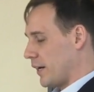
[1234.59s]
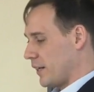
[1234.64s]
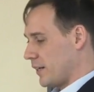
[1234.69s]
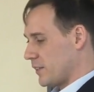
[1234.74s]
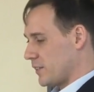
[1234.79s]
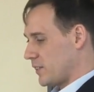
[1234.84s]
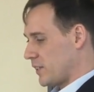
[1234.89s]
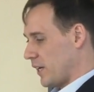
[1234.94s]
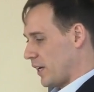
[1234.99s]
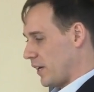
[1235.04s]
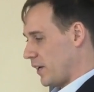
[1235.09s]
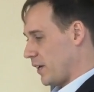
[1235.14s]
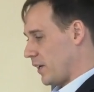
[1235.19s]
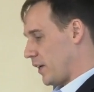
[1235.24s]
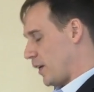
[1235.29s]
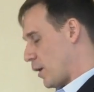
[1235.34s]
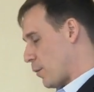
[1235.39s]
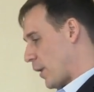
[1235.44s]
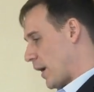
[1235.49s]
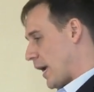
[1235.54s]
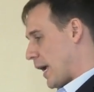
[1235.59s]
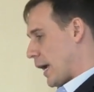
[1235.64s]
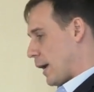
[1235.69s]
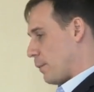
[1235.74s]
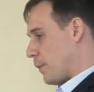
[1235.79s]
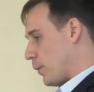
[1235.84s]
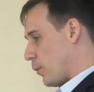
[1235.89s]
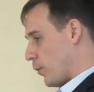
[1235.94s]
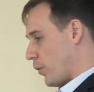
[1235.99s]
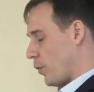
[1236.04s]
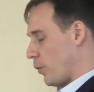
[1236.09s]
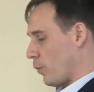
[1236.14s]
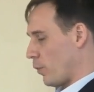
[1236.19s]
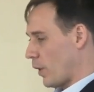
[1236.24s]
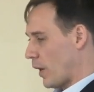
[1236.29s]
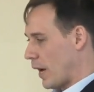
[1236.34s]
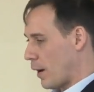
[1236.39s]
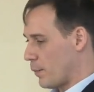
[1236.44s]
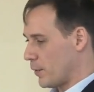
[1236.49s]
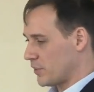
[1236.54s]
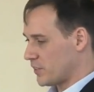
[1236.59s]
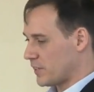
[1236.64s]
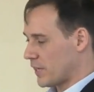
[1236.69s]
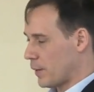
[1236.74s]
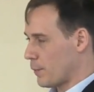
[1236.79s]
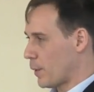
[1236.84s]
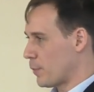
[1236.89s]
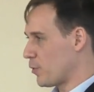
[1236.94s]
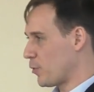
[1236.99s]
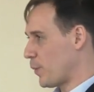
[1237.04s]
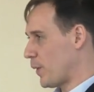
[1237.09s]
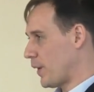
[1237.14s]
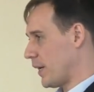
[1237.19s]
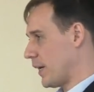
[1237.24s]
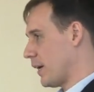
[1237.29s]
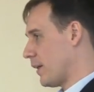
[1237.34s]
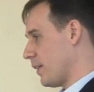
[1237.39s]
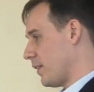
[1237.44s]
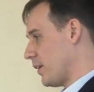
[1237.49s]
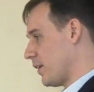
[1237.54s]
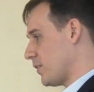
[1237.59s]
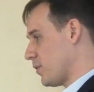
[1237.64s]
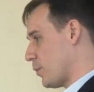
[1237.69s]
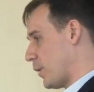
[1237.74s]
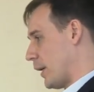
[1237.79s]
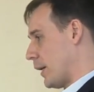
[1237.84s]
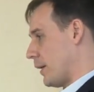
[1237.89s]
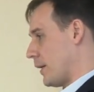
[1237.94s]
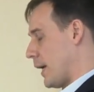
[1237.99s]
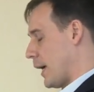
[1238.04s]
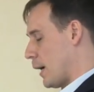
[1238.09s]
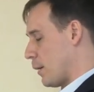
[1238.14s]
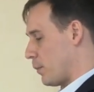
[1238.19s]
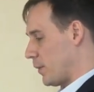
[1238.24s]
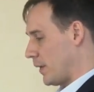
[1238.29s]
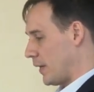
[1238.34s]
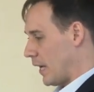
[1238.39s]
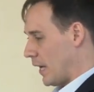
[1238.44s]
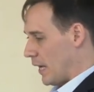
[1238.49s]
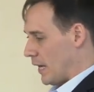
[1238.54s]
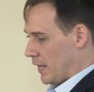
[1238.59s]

And say, am I happy with how much time I'm spending on things? Am I unhappy?